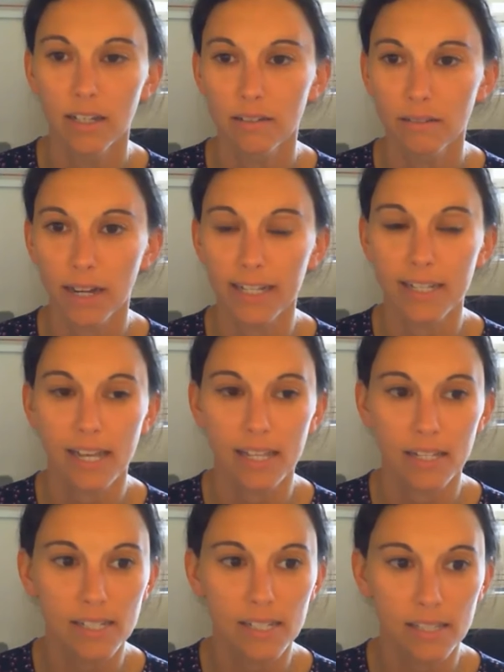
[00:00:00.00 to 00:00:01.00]
right?
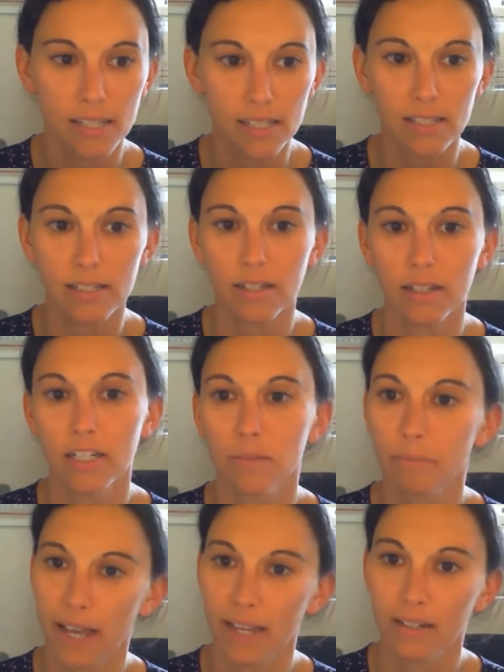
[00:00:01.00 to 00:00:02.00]
And this is going to
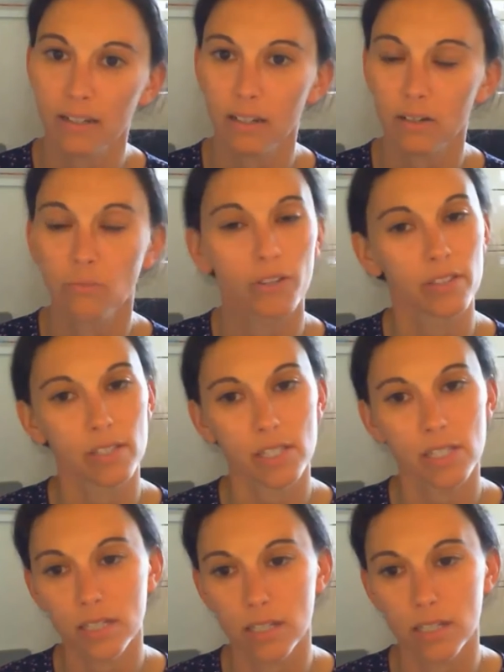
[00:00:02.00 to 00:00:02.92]
depend on what this